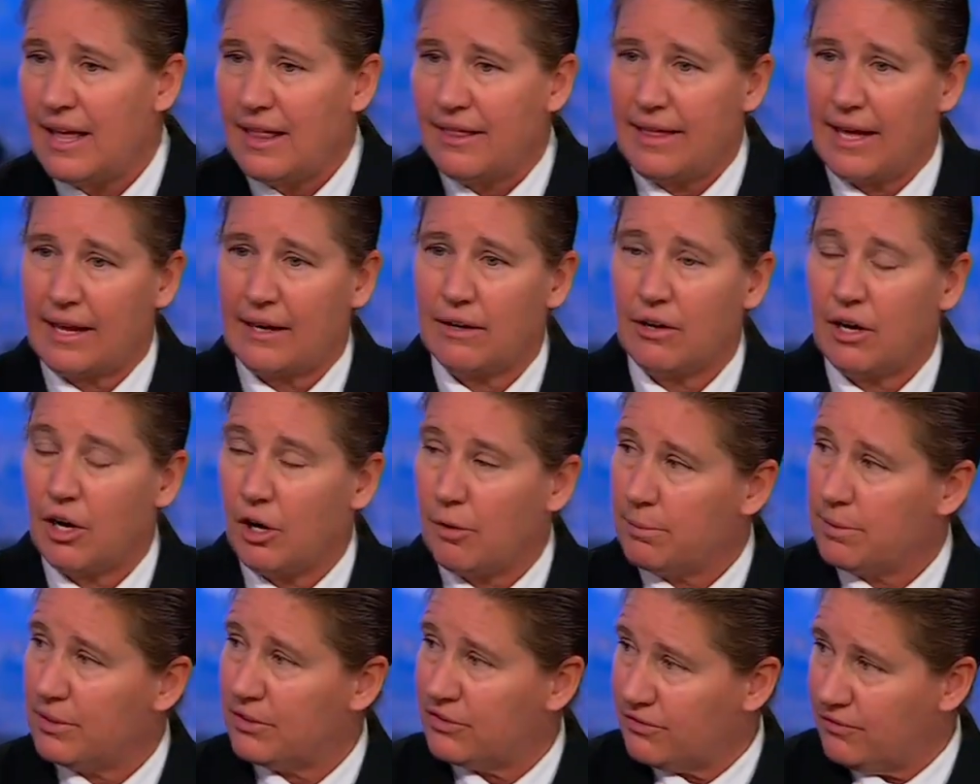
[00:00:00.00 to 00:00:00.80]
That'll
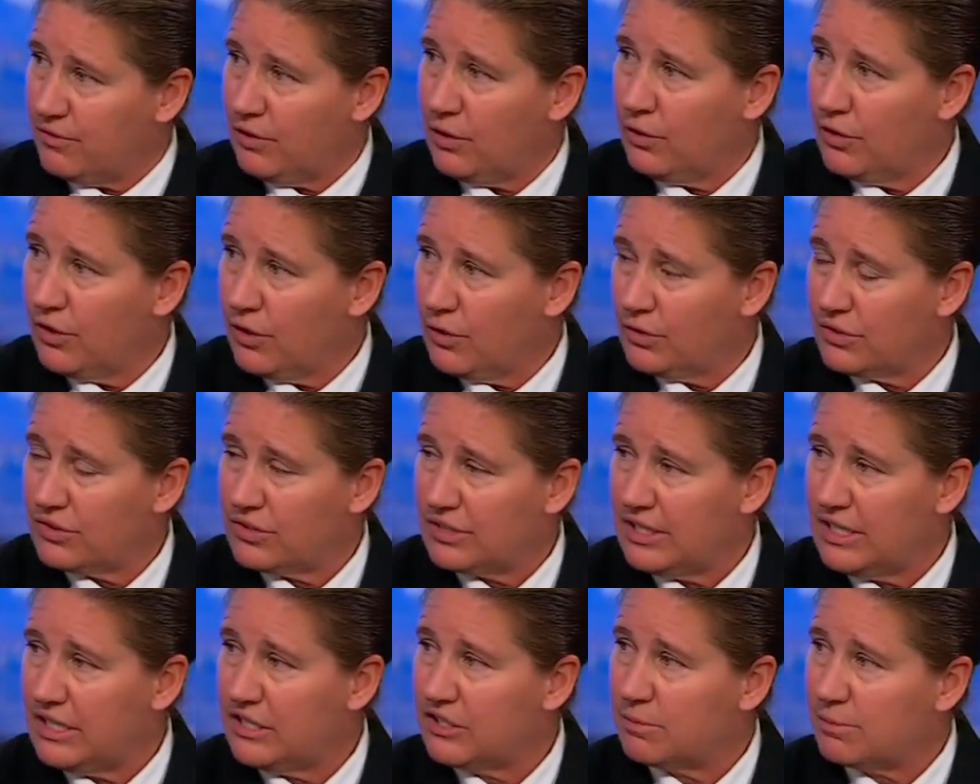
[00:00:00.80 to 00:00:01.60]
help us fill those
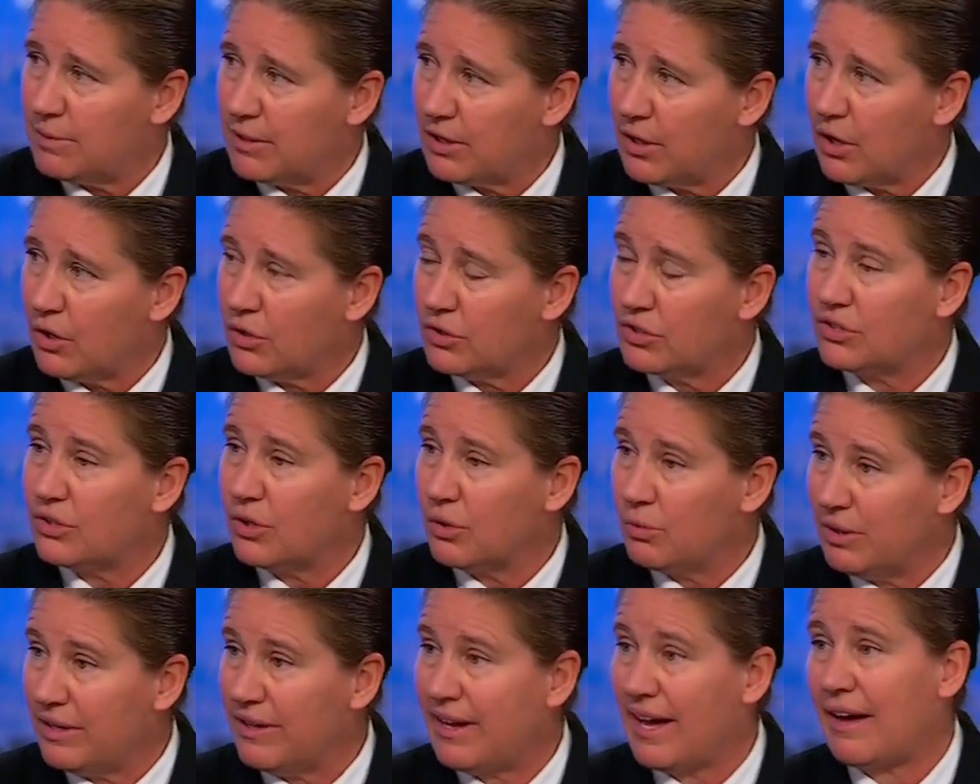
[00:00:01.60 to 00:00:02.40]
seats, but also
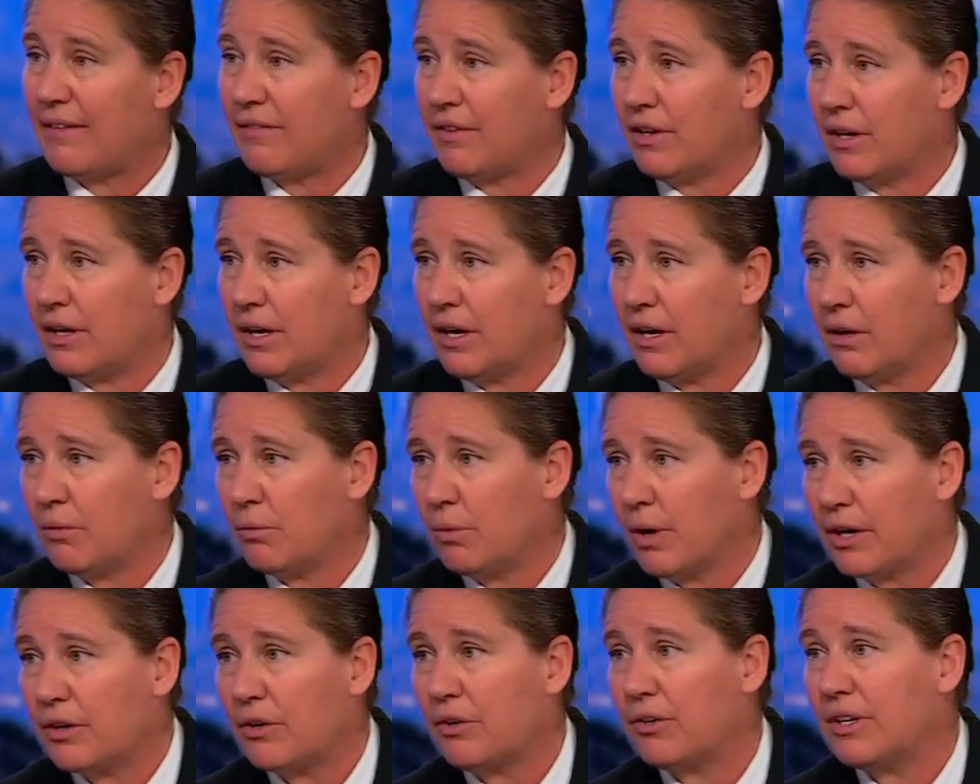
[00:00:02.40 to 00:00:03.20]
we have a, a
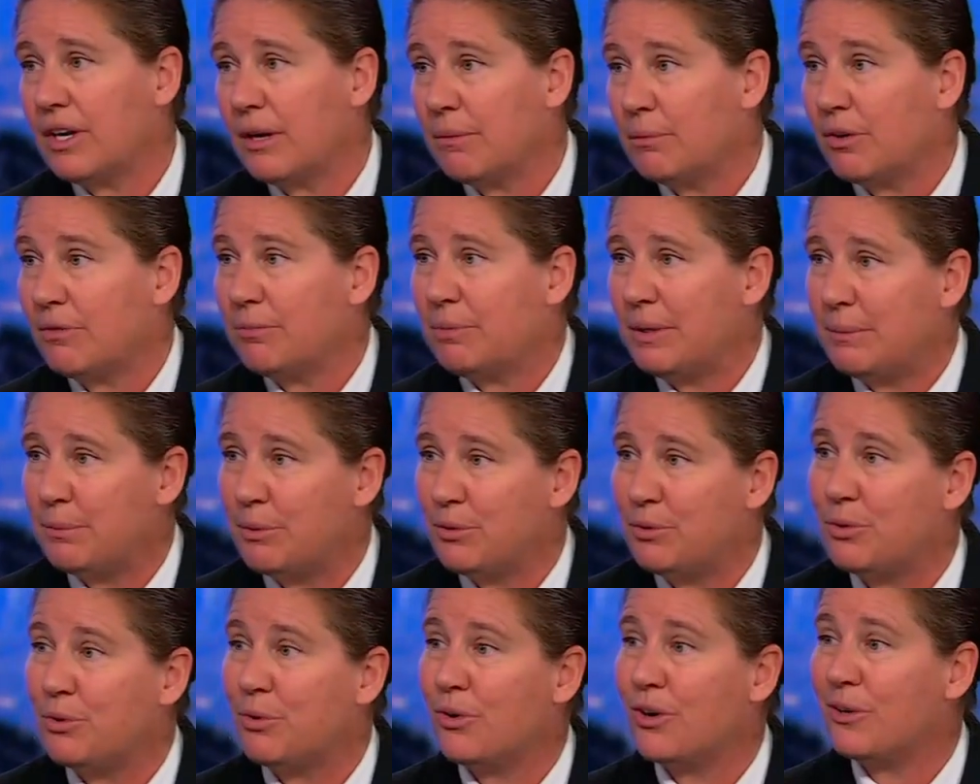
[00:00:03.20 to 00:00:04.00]
record number of people
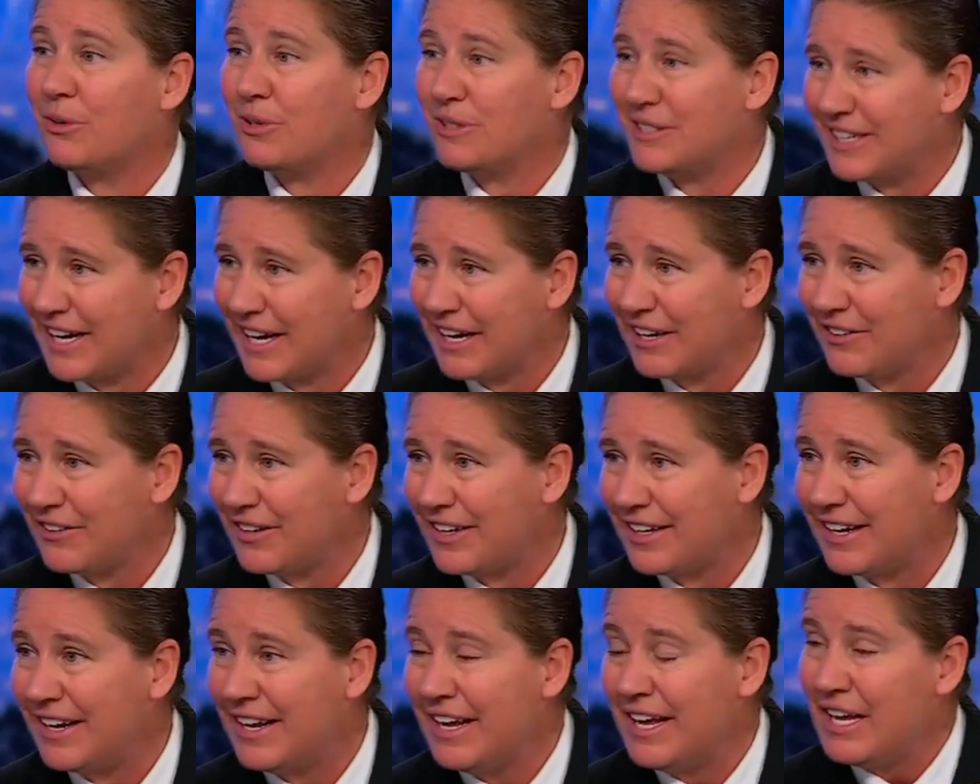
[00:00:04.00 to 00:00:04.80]
who are
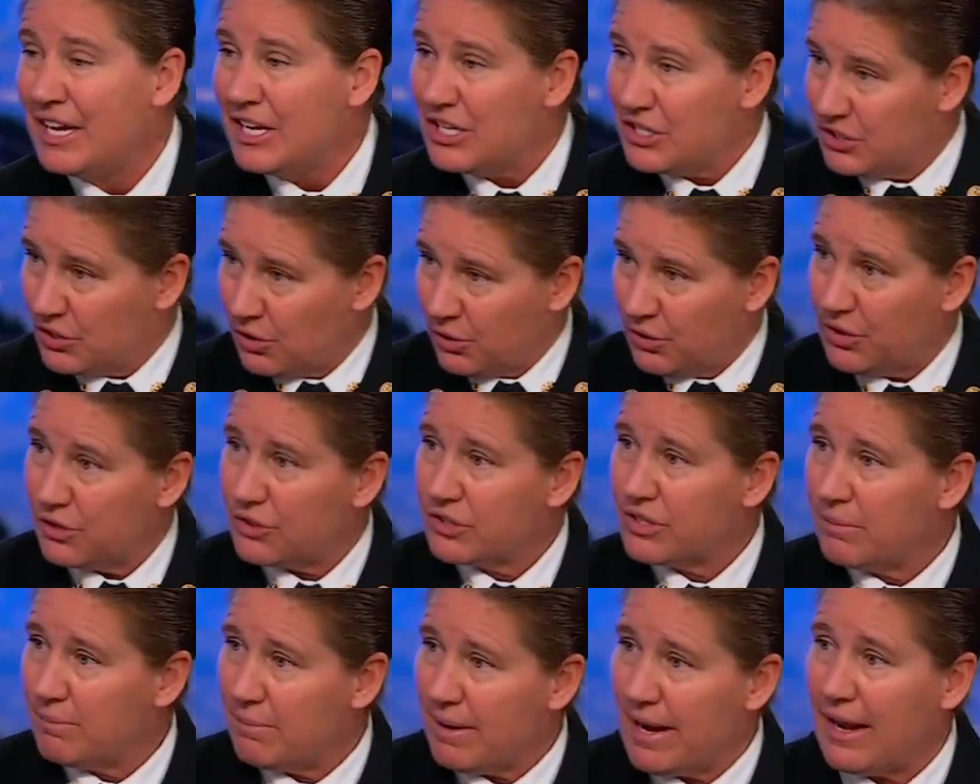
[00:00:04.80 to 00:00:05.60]
retiring. Yeah. So
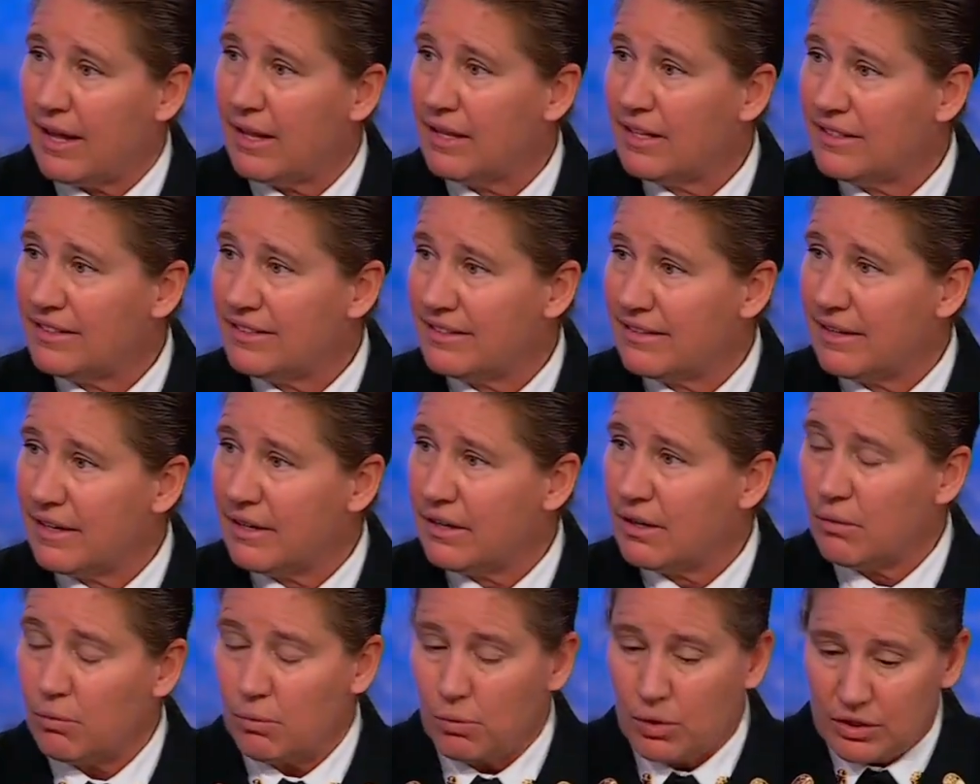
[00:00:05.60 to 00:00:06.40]
there's a balance there.